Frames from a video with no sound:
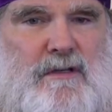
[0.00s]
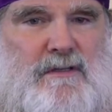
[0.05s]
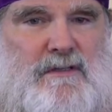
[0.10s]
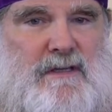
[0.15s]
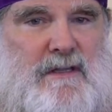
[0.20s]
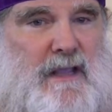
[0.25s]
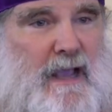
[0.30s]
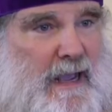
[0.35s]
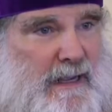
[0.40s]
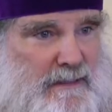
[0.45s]
Does
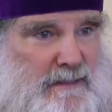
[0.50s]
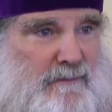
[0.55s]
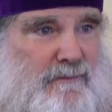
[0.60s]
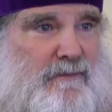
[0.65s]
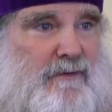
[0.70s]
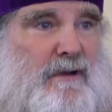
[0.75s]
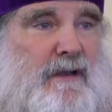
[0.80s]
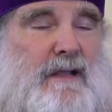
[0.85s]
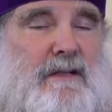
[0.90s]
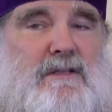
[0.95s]
he ask
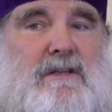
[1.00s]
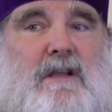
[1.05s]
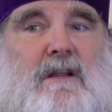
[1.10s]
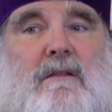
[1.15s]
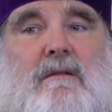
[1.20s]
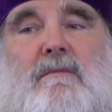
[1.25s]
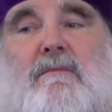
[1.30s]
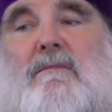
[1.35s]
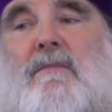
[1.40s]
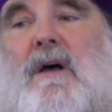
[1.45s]
for an
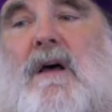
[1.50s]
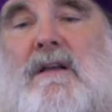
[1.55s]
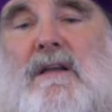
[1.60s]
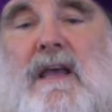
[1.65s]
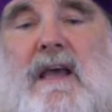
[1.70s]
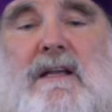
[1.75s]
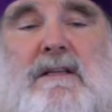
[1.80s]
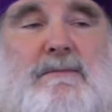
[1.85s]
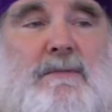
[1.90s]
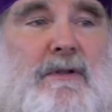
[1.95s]
uh,
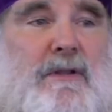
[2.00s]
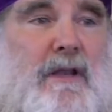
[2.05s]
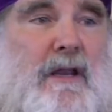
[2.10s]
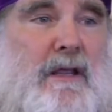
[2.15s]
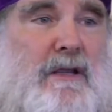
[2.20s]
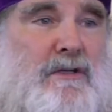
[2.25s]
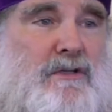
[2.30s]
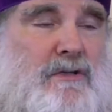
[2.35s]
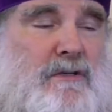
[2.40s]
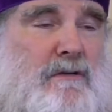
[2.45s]

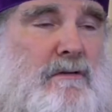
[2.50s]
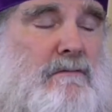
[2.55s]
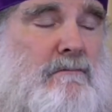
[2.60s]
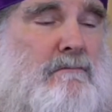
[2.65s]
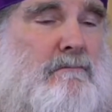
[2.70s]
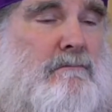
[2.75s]
explanation?